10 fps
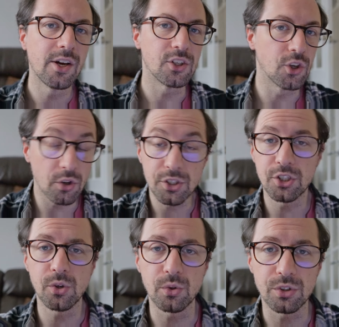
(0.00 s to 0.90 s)
not to
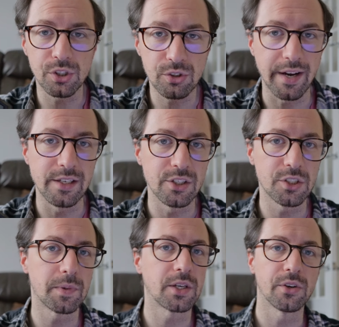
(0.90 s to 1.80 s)
talk to
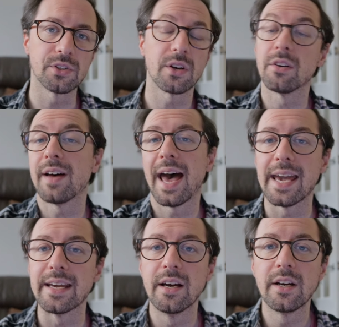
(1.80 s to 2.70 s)
strangers because of
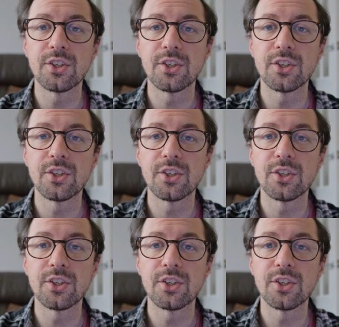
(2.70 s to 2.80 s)
a